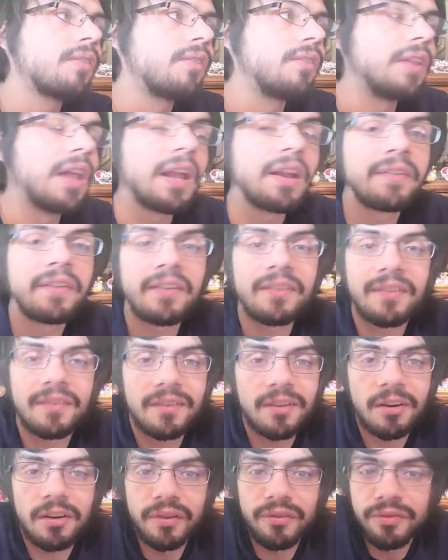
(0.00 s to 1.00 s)
not
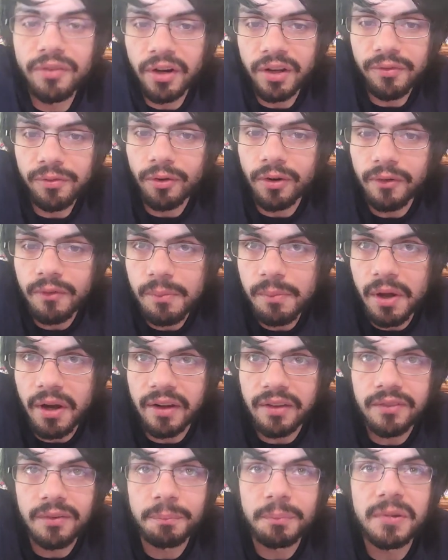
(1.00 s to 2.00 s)
necessarily funny for
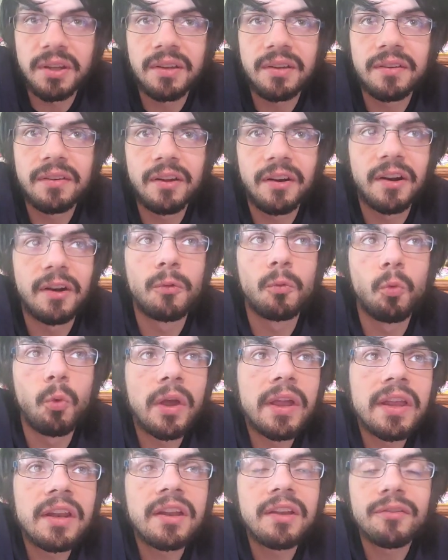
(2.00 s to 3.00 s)
everybody to be there and
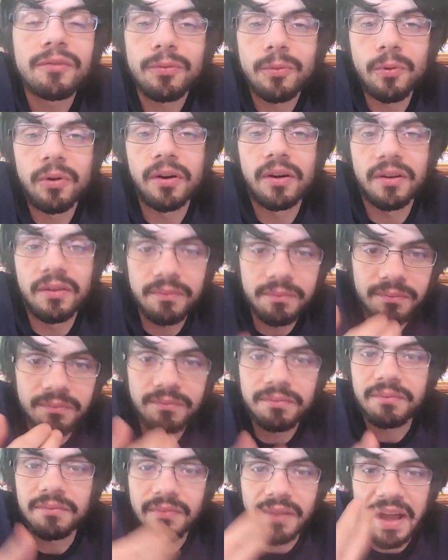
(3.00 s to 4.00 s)
waiting for
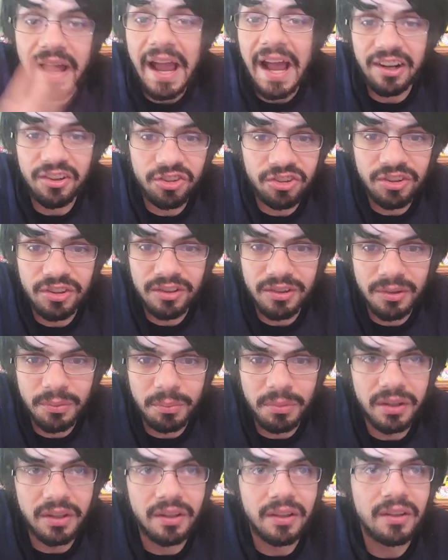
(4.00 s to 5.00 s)
action to
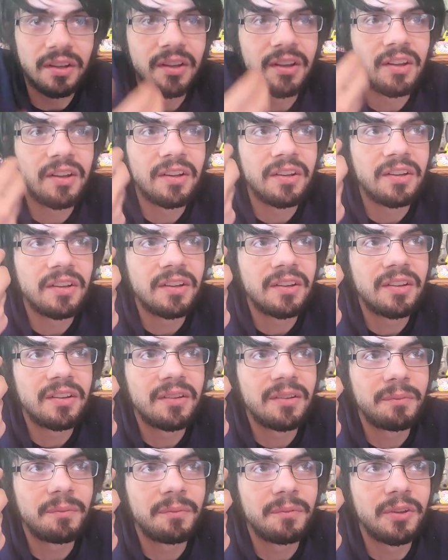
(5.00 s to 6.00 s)
be,
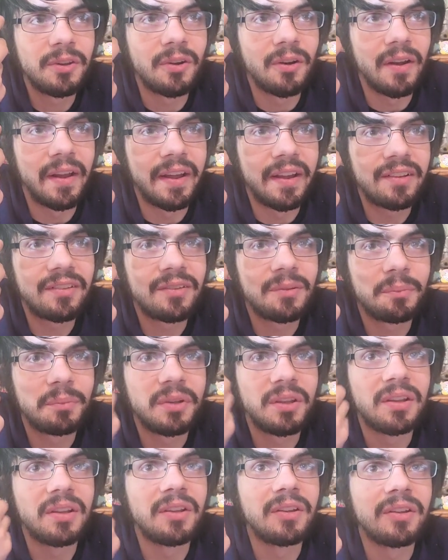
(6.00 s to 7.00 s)
like, to
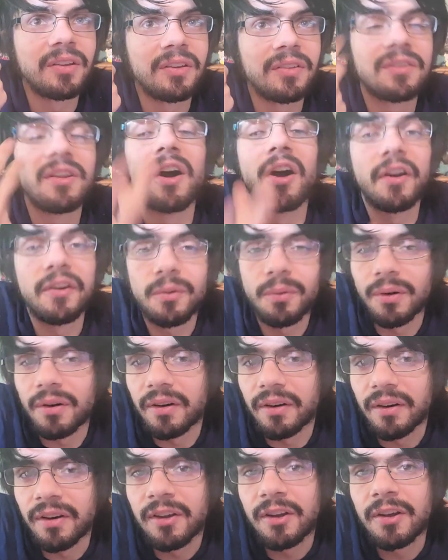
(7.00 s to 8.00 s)
be done,
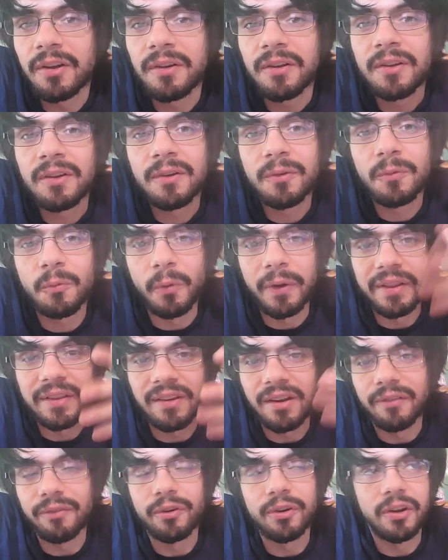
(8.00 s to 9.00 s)
or wait
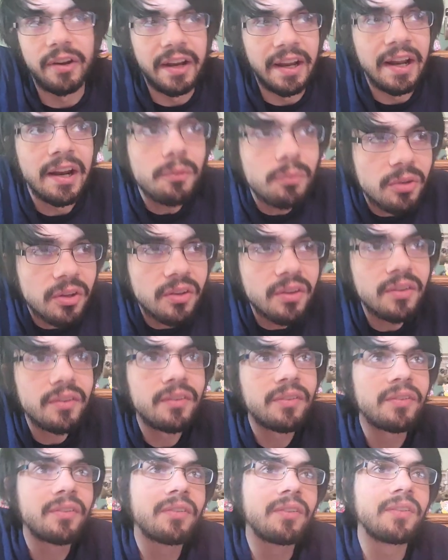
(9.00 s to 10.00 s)
there for your
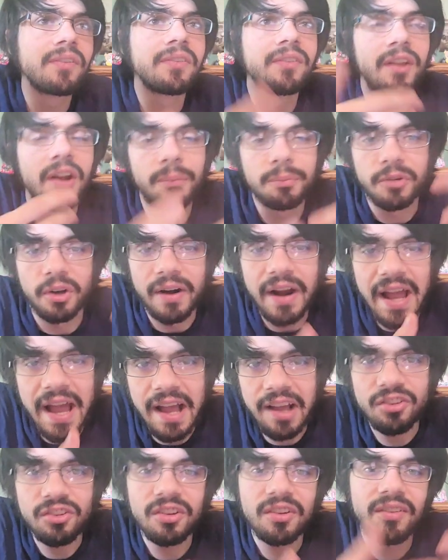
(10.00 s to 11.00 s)
enemies to set up their
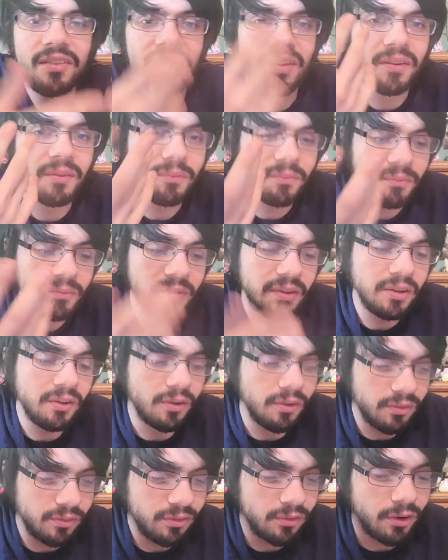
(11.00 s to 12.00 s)
actions and
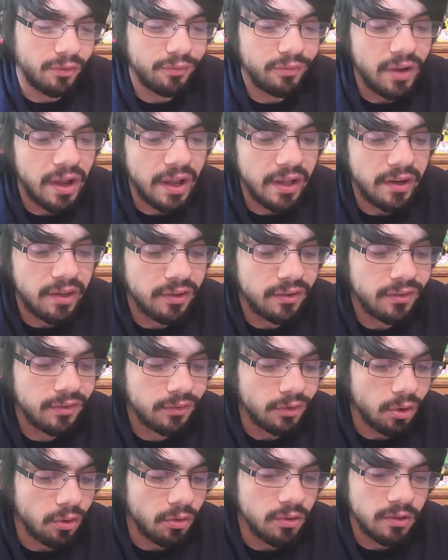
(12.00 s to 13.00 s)
start fighting.
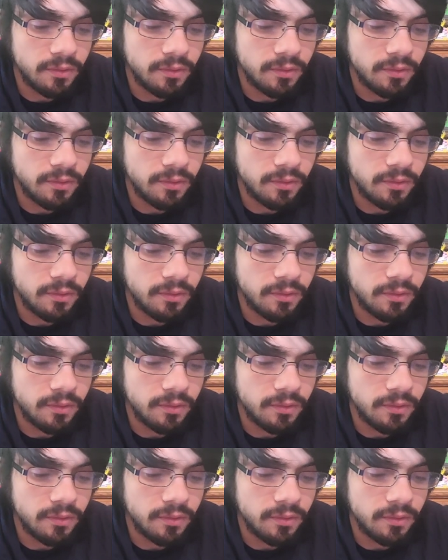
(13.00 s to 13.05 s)
So